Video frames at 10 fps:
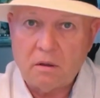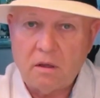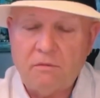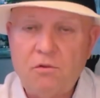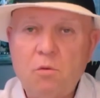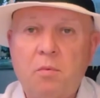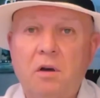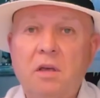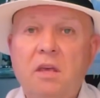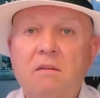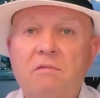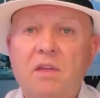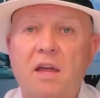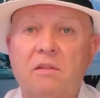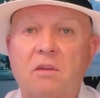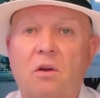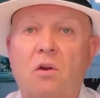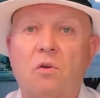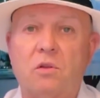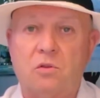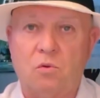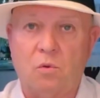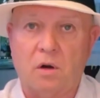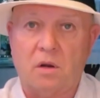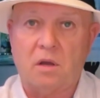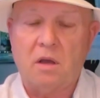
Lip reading: if you believe that they're going to work.